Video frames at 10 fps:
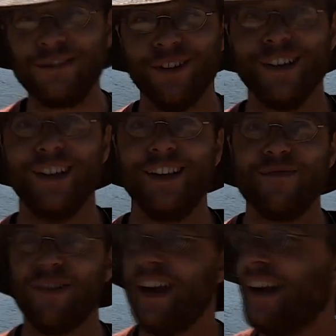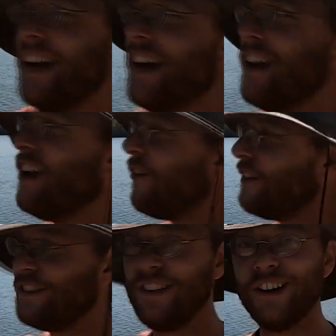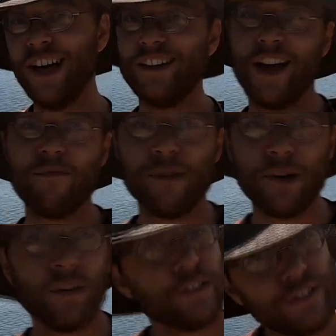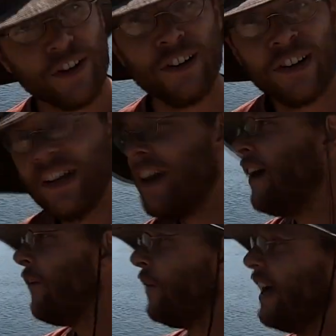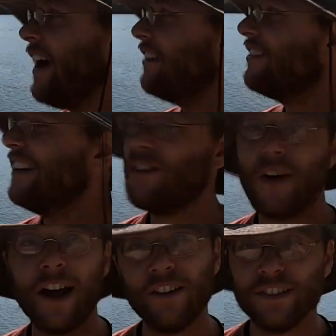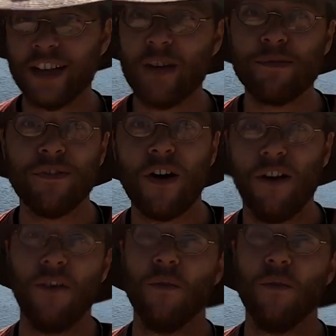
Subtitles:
work like you planned. We still got that big one sunk. We got it sank right on top of our other